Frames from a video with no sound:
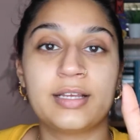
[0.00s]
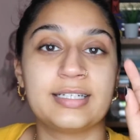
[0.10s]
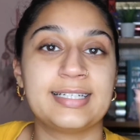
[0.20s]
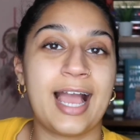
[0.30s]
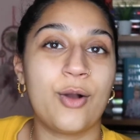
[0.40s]

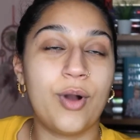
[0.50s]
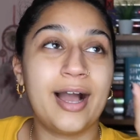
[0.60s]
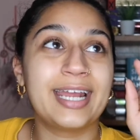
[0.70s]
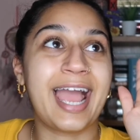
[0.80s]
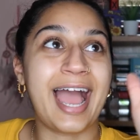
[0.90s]
Now what
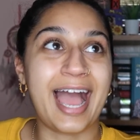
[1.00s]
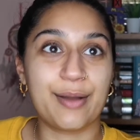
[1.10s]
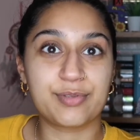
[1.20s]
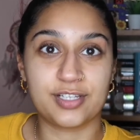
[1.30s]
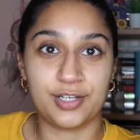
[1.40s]
I
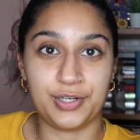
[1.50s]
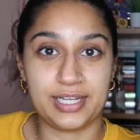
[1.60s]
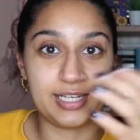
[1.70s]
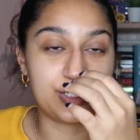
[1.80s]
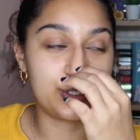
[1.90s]

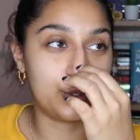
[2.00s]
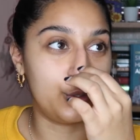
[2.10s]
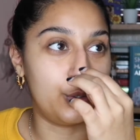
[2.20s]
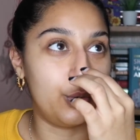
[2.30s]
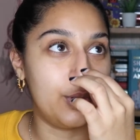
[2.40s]
absolutely
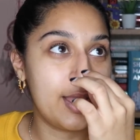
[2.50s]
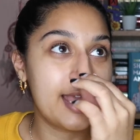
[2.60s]
adore,